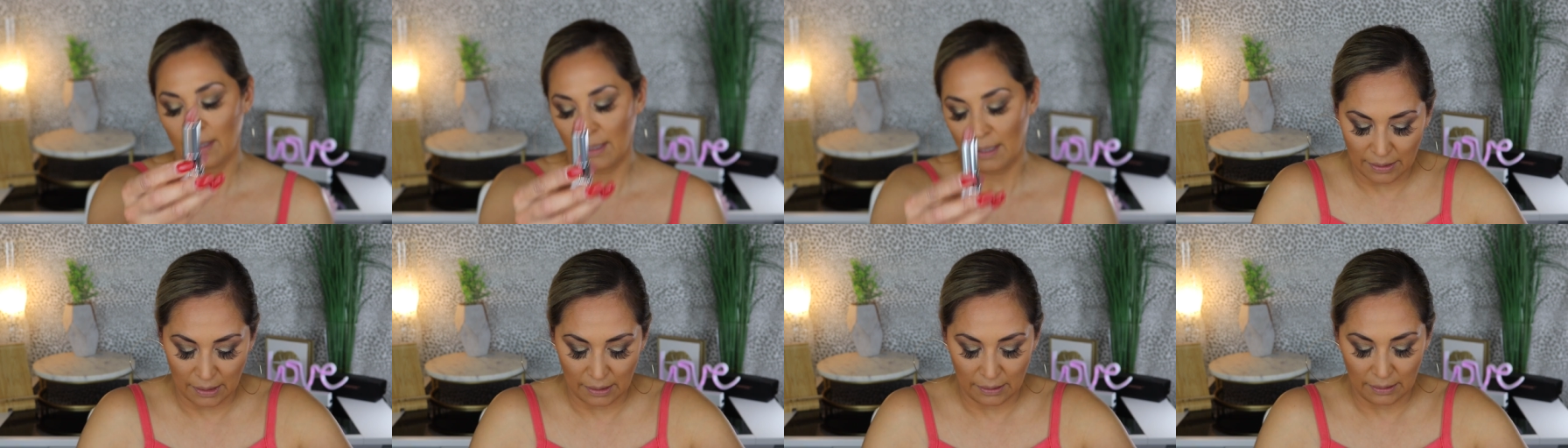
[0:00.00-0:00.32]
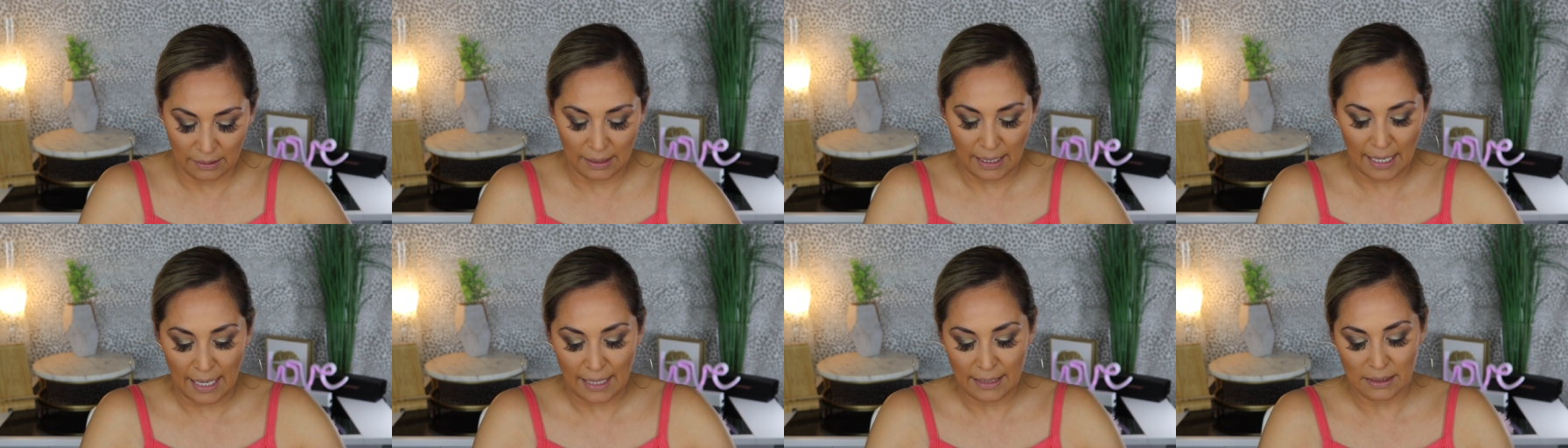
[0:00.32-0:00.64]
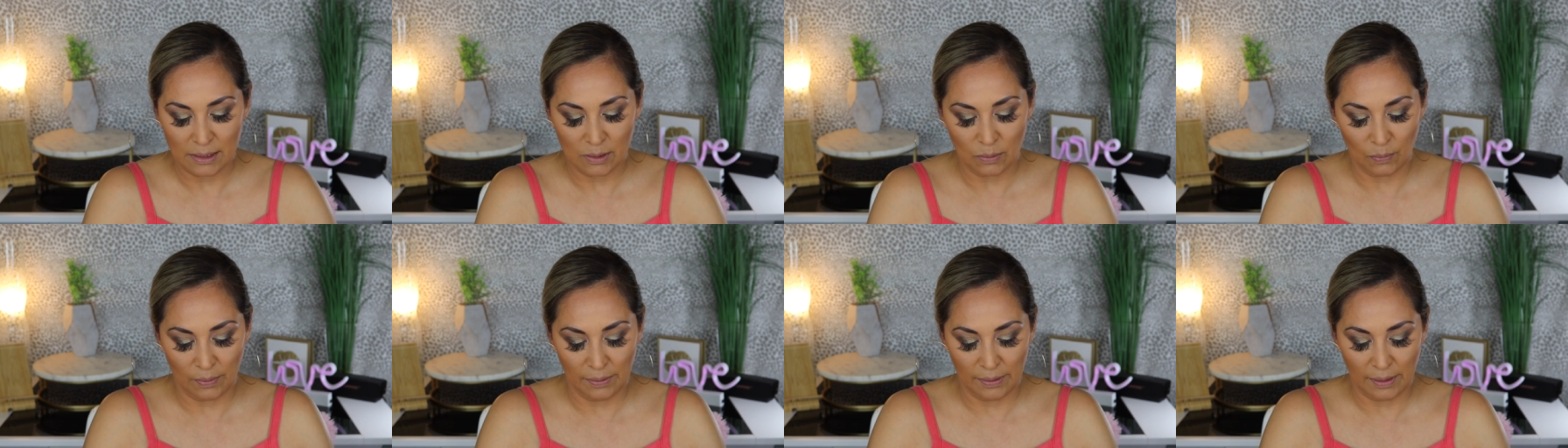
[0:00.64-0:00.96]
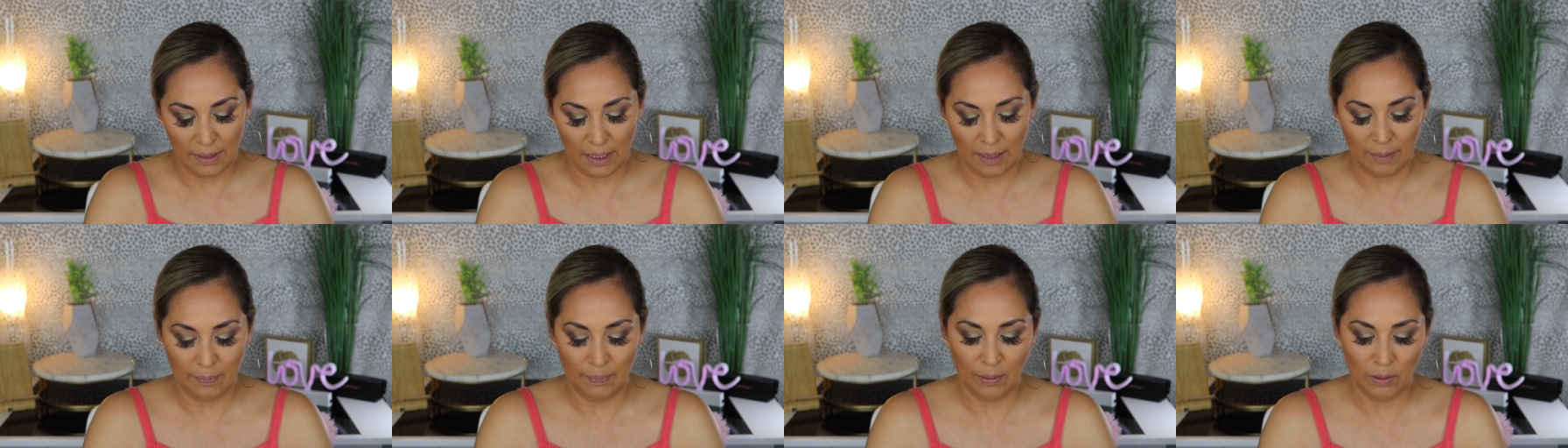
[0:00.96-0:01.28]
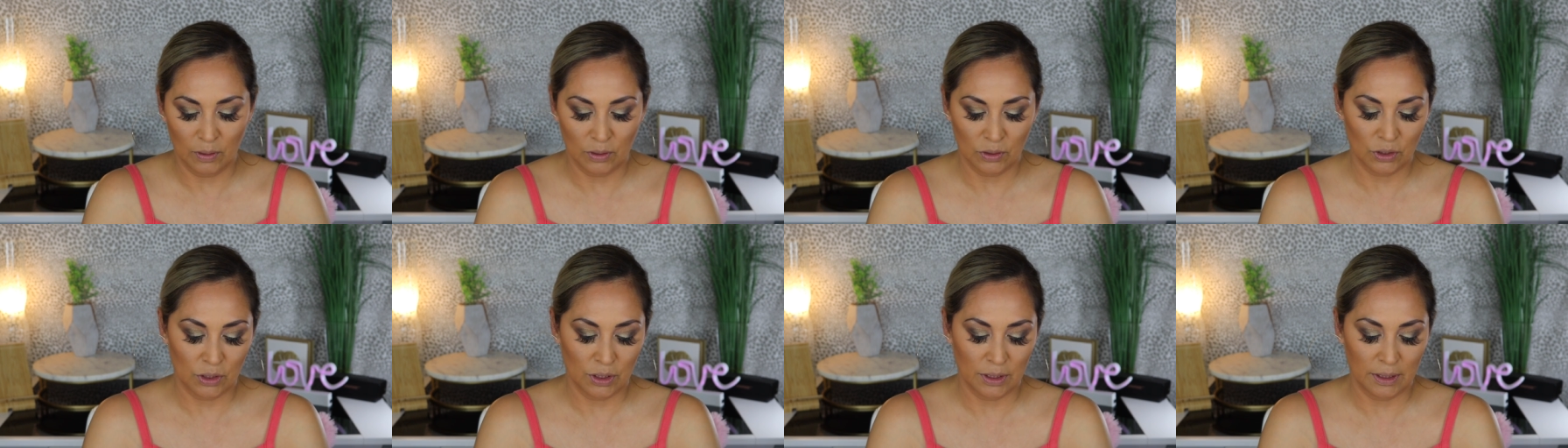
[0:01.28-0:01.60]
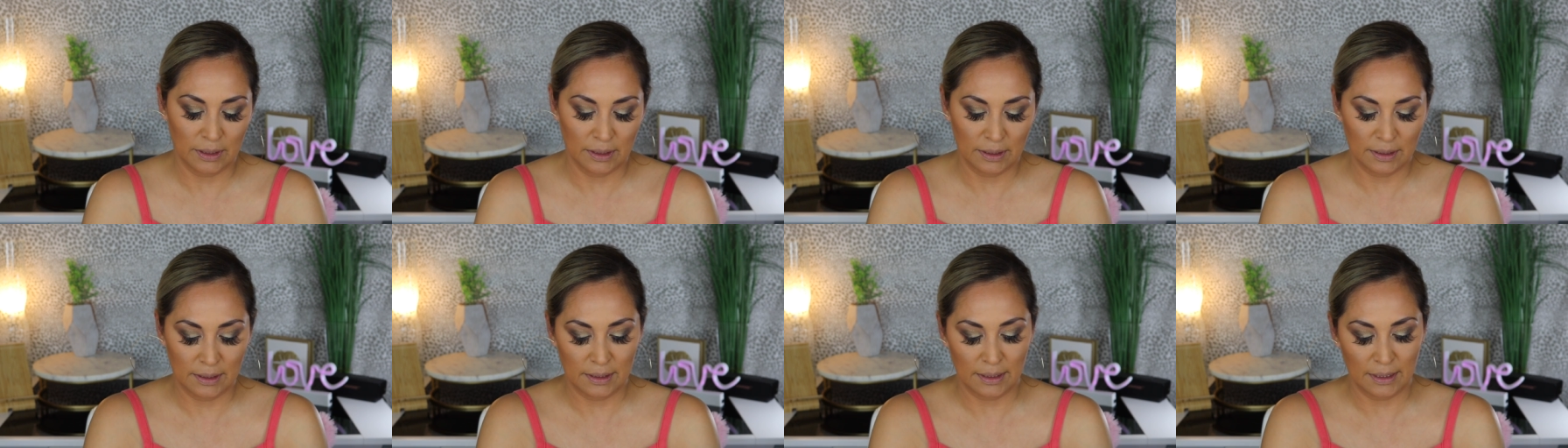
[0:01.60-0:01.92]
The last one that I
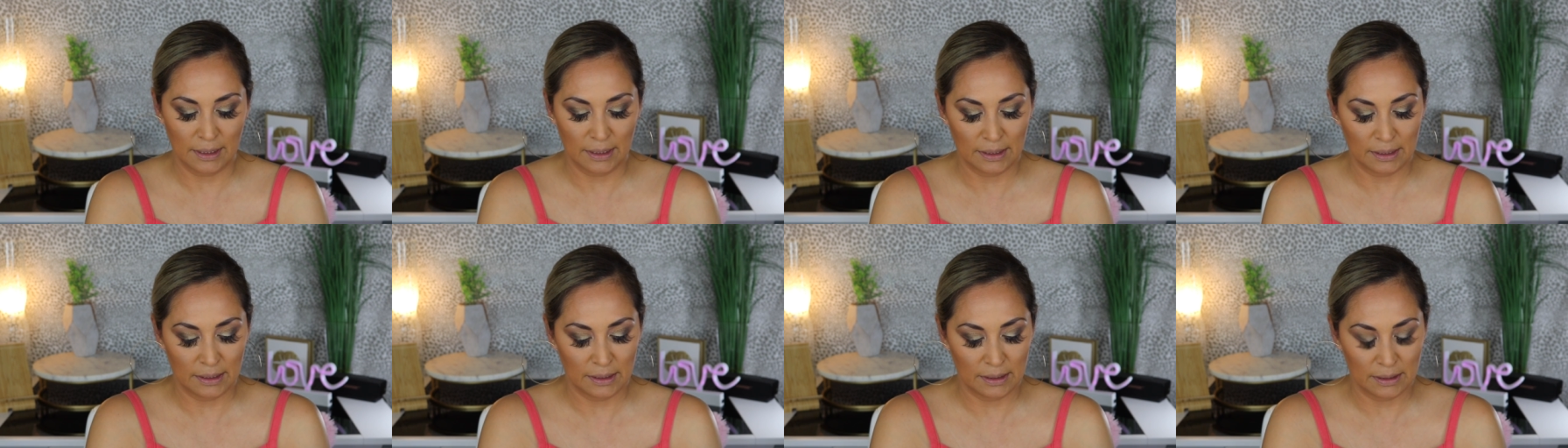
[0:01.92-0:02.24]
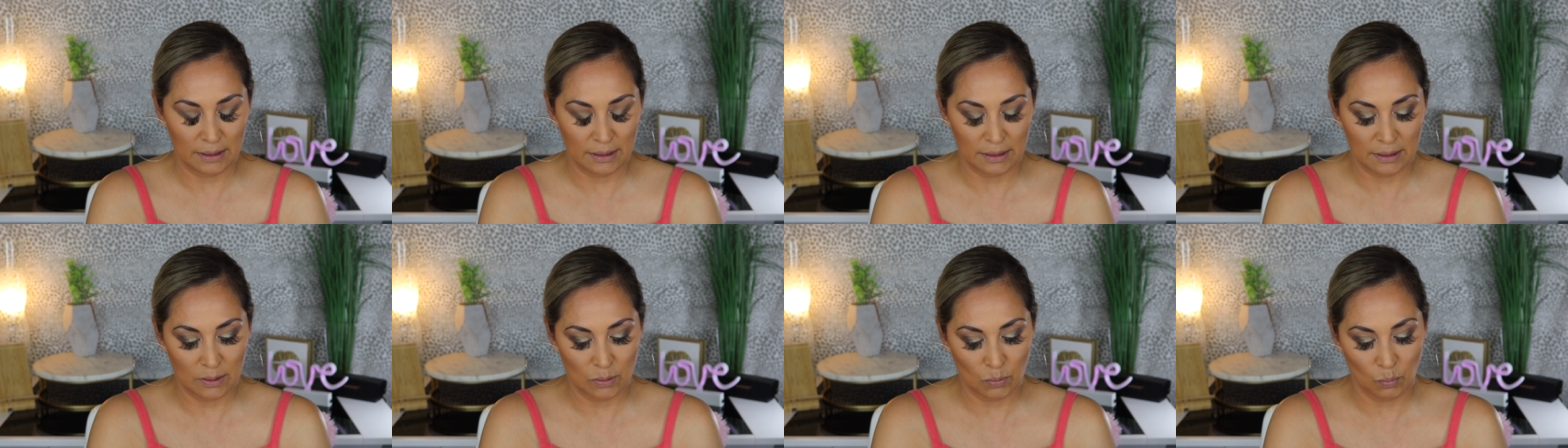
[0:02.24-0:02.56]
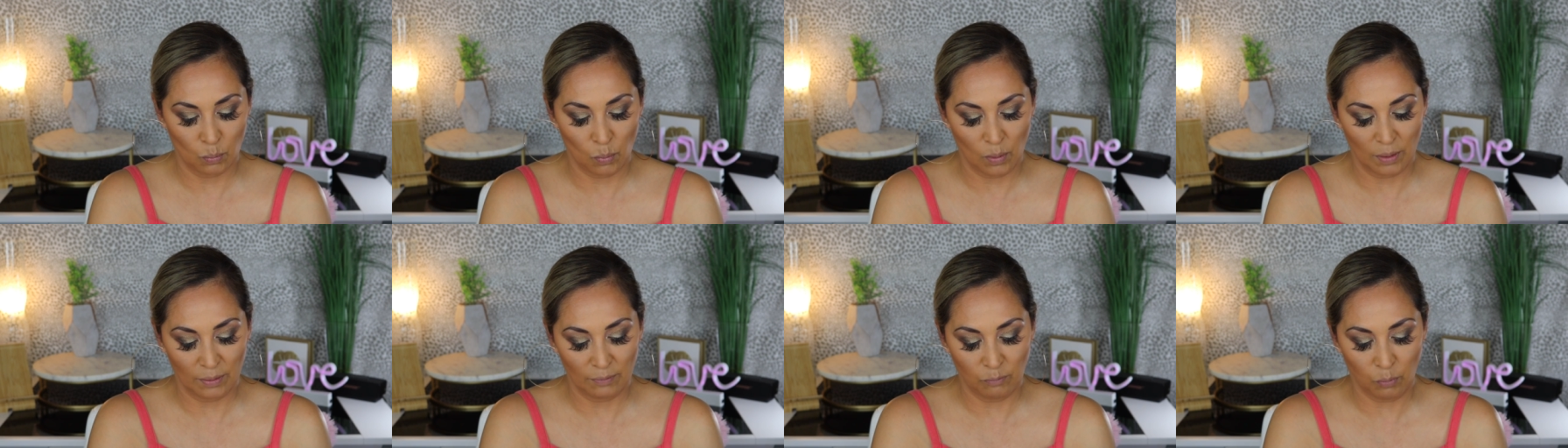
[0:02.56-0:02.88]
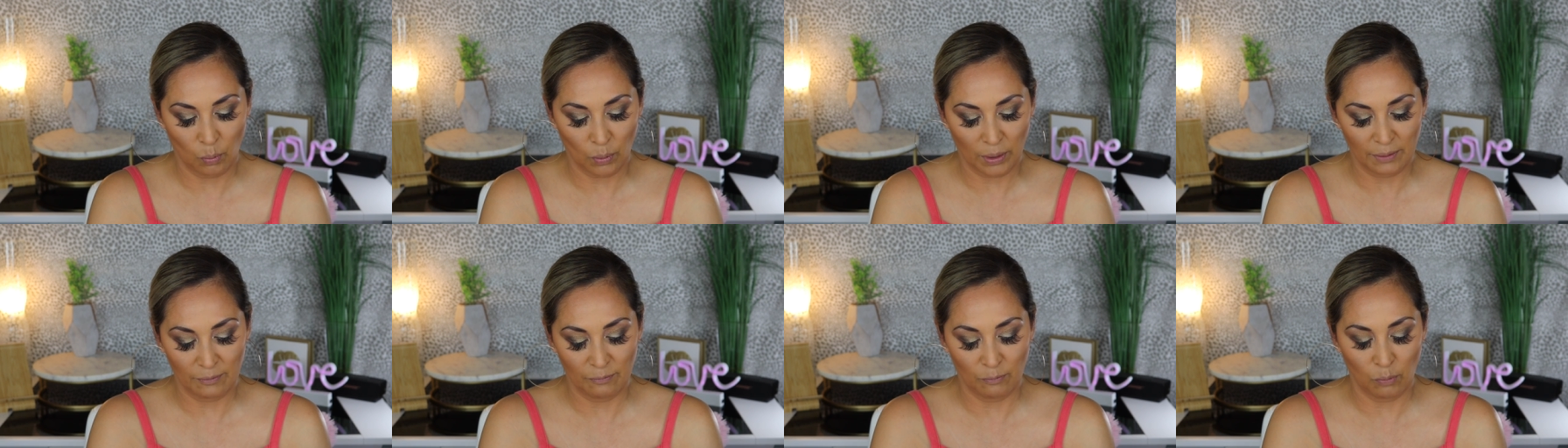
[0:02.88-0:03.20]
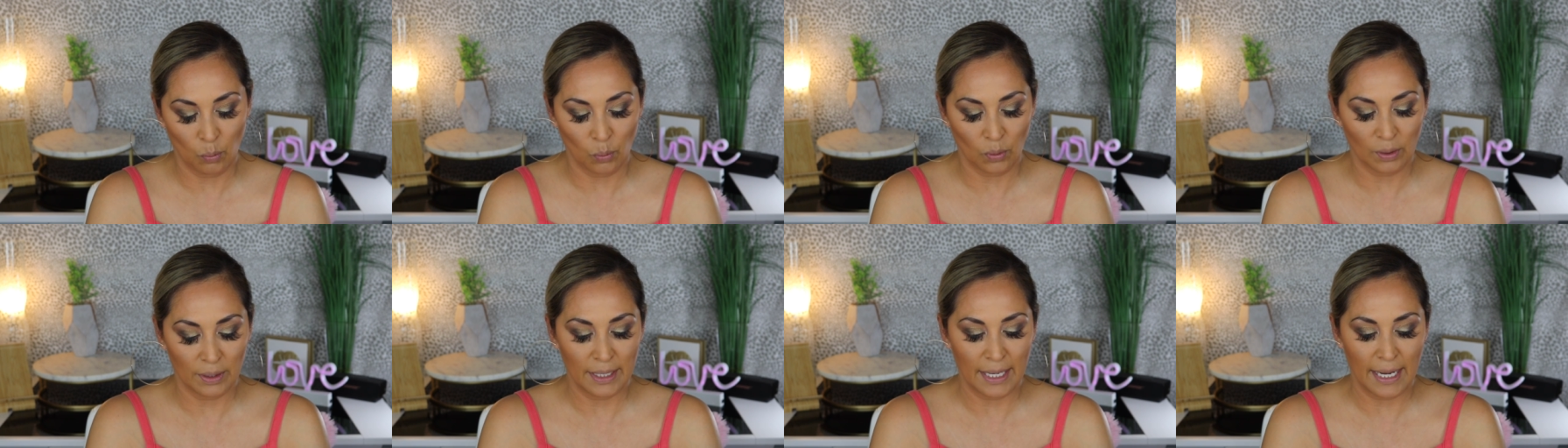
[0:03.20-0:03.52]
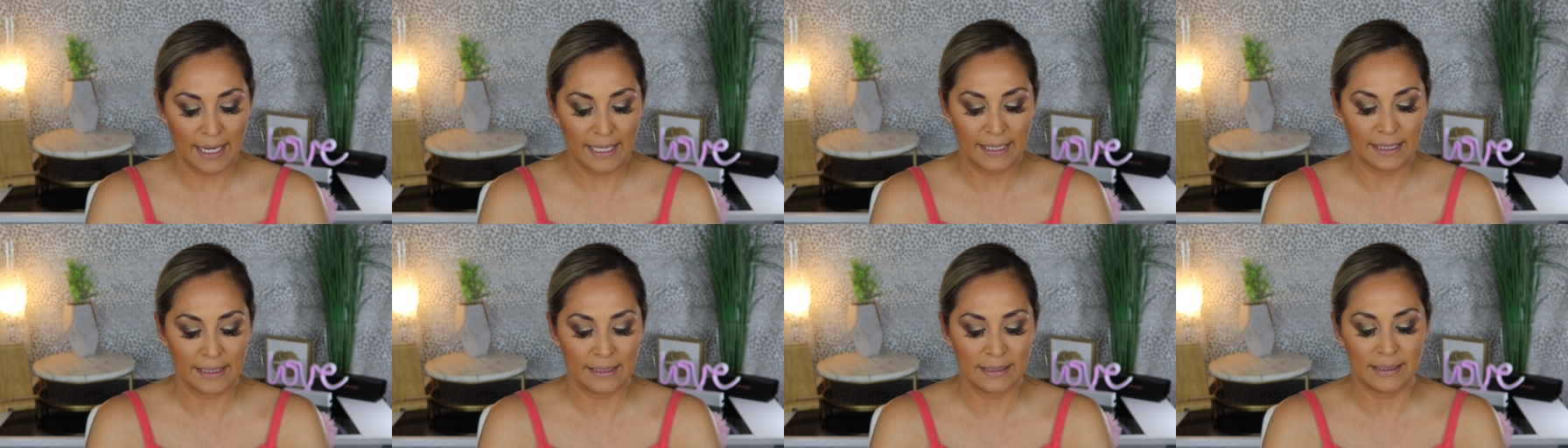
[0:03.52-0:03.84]
purchased is 144
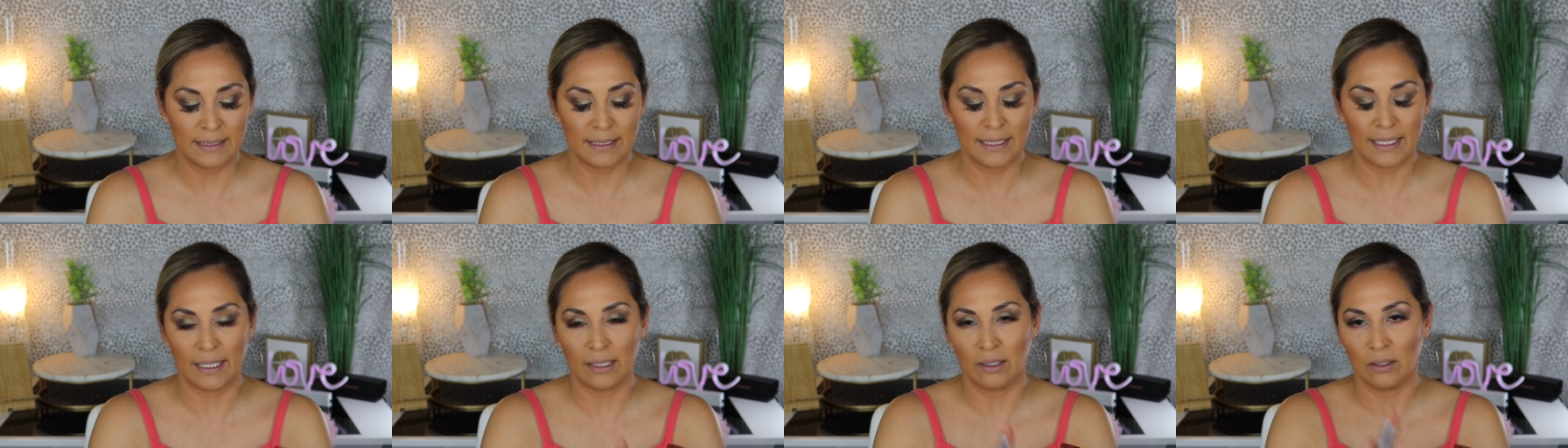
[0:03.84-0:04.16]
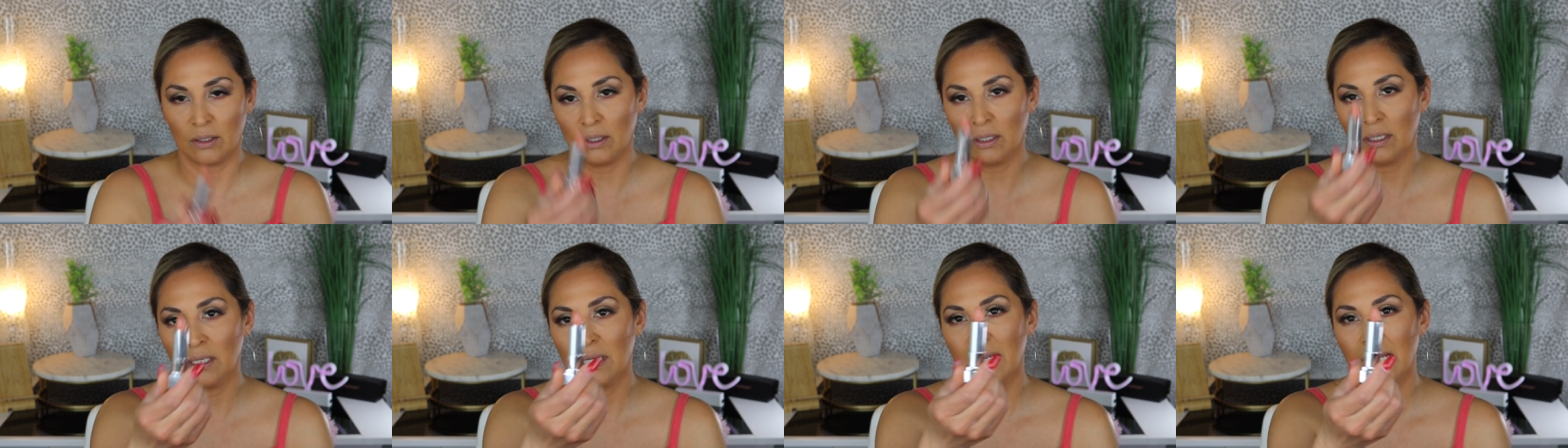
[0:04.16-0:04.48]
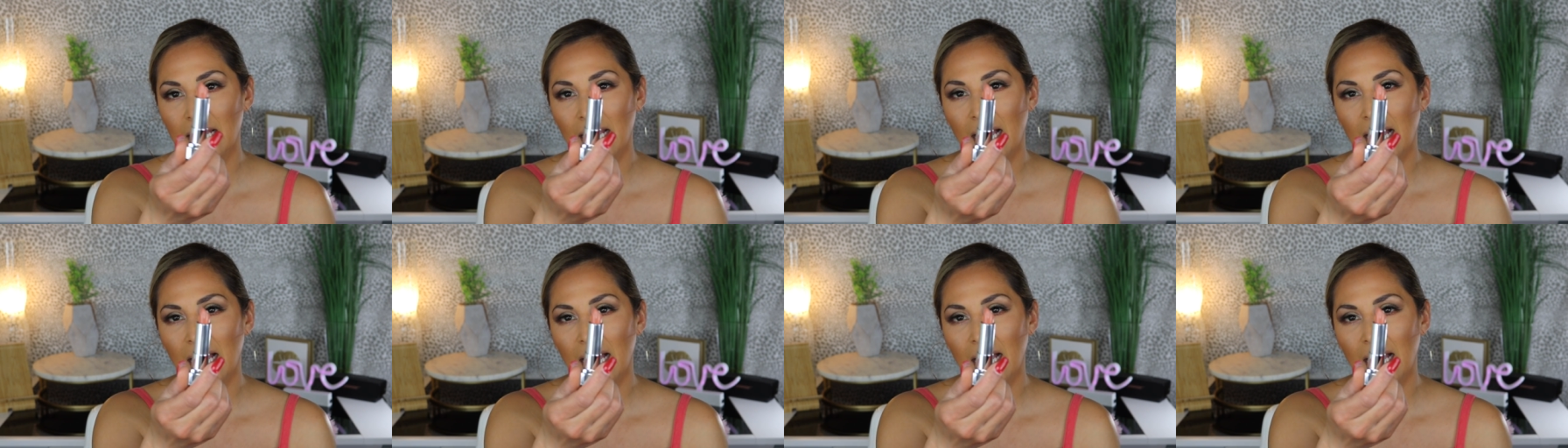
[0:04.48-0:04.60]
Naked Dare.